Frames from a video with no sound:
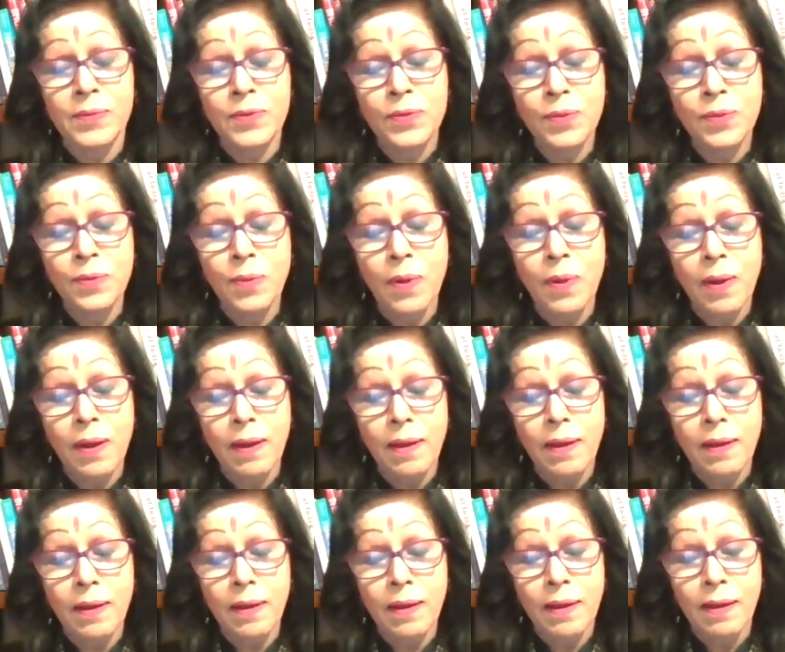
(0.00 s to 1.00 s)
to
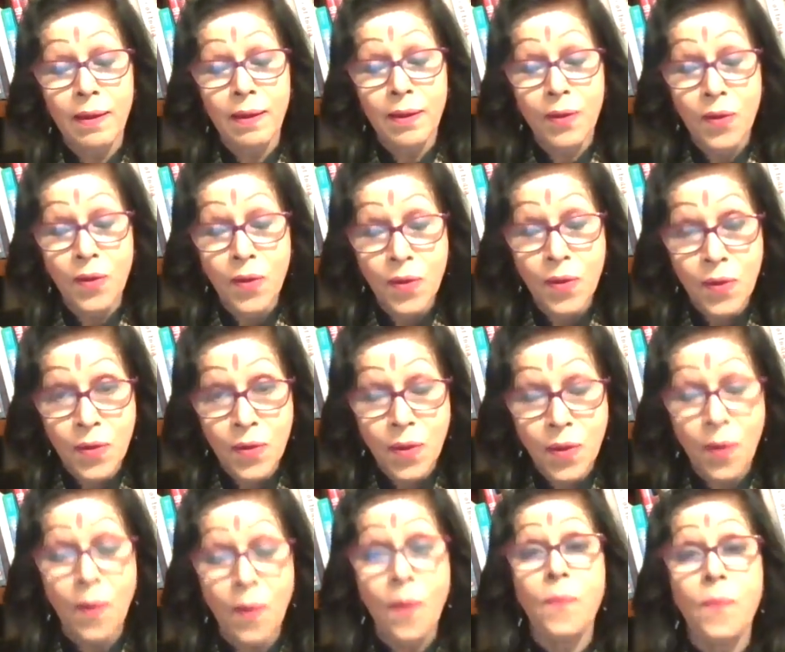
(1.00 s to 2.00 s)

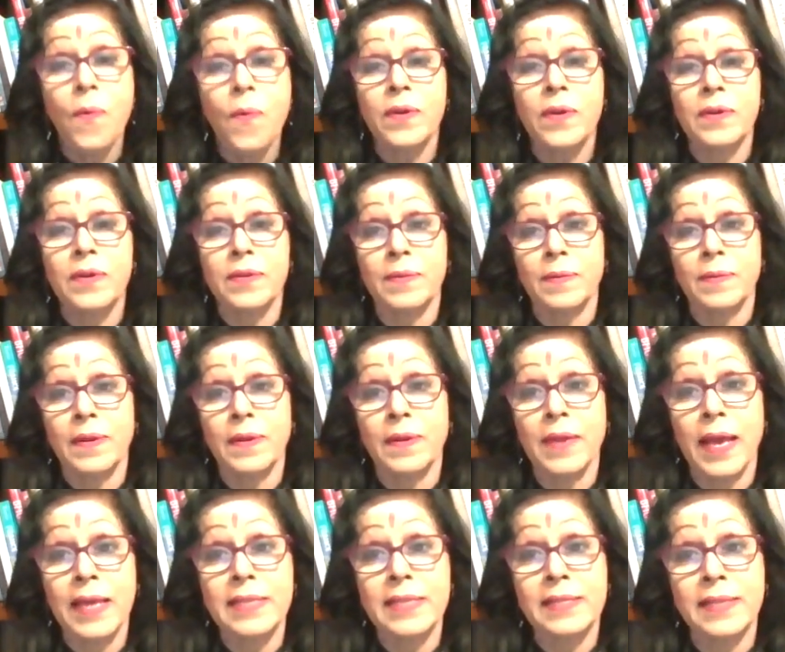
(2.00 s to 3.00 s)
know what
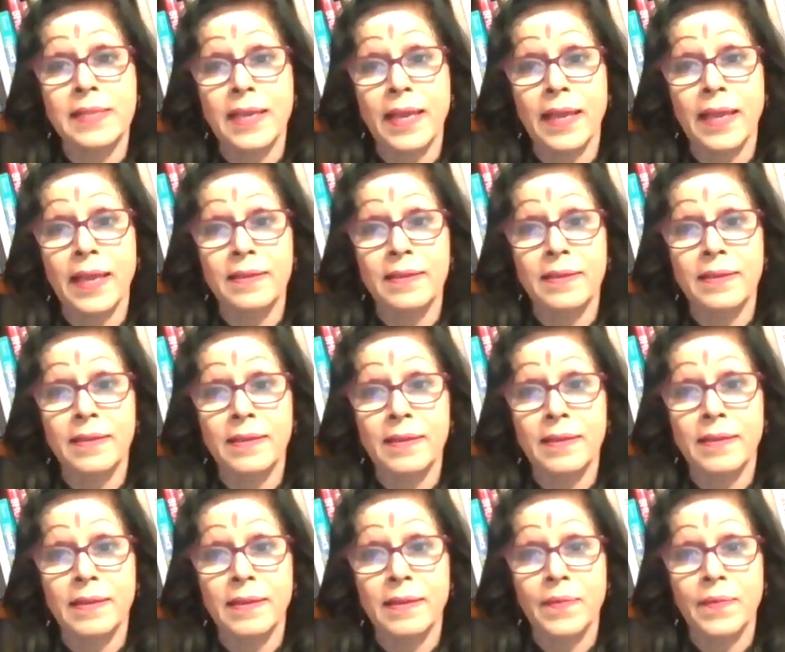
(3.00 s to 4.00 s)
lies ahead.
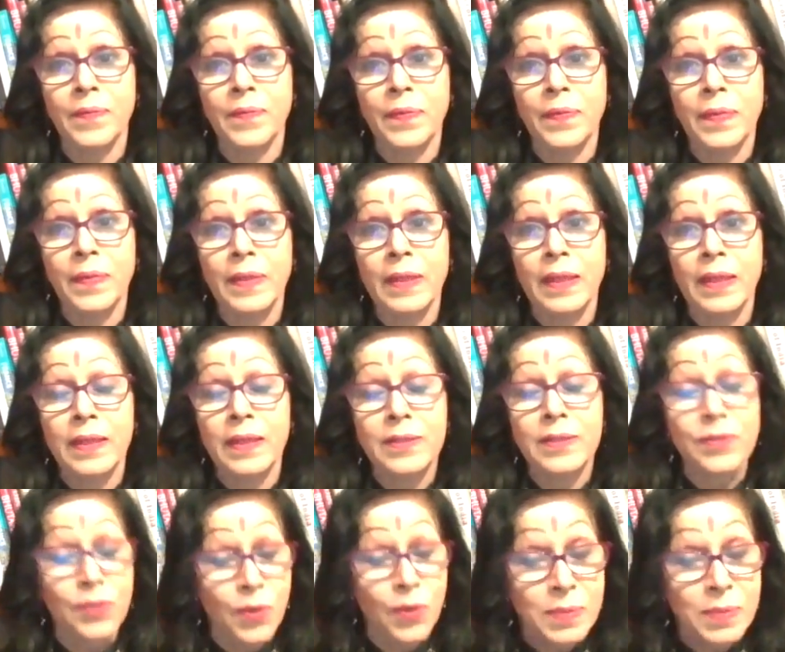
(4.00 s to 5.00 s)

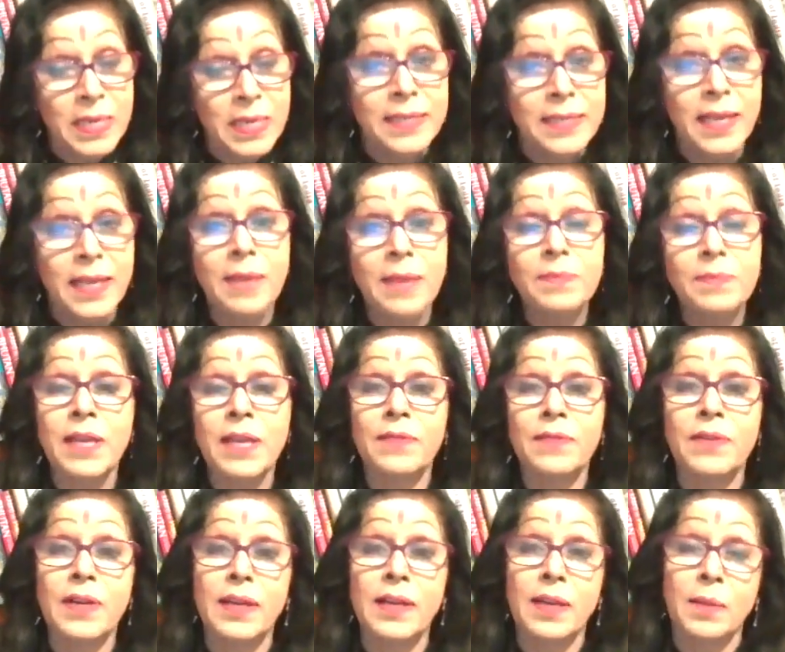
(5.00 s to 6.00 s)
So many times I've
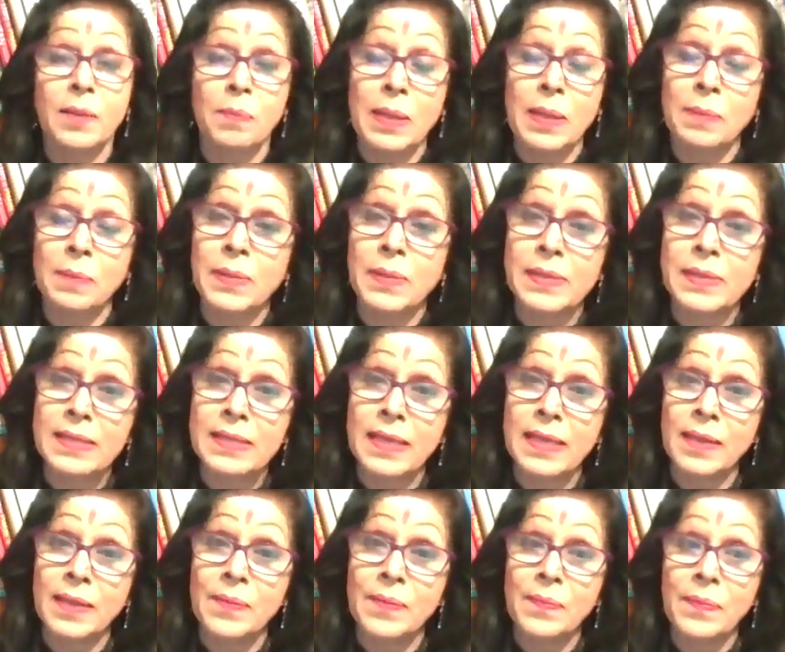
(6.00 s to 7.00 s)
heard people
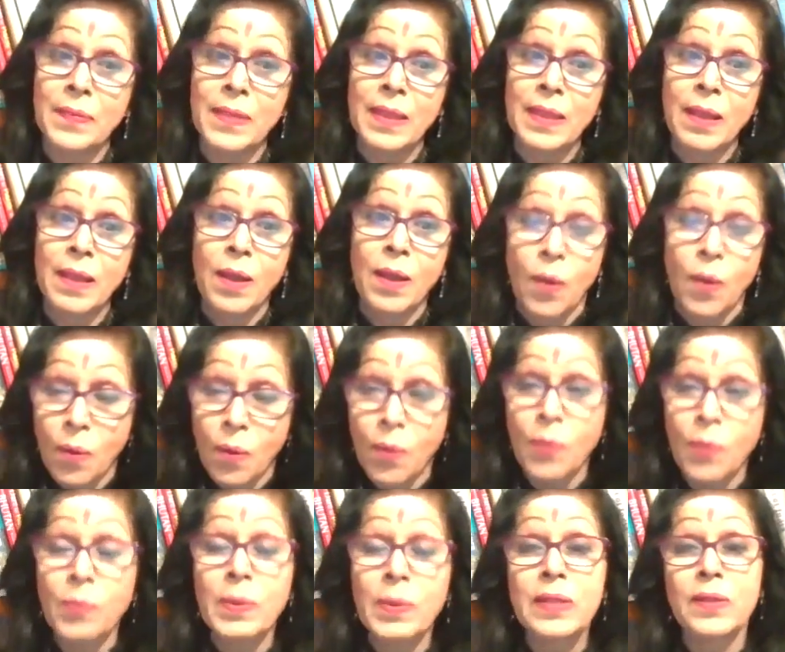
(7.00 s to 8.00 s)
say,
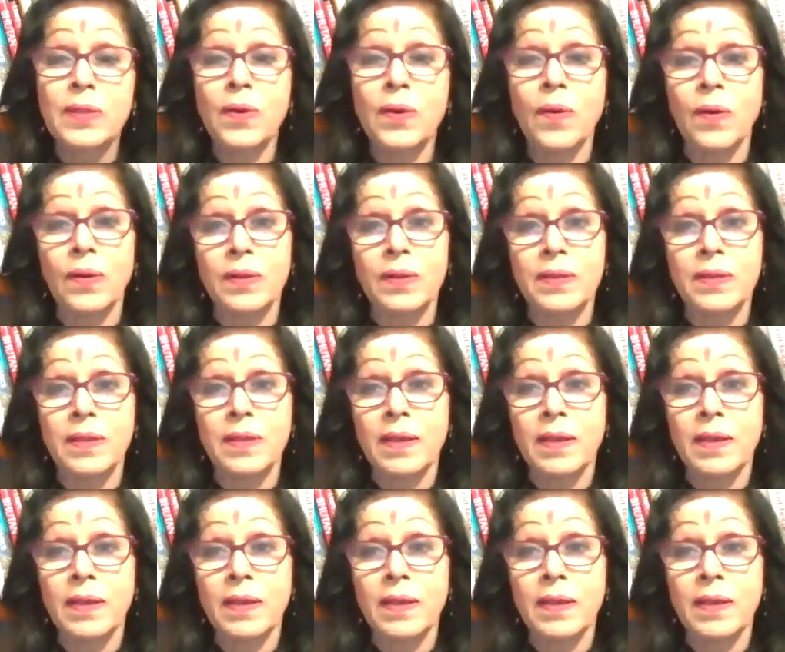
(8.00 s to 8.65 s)
oh, we thought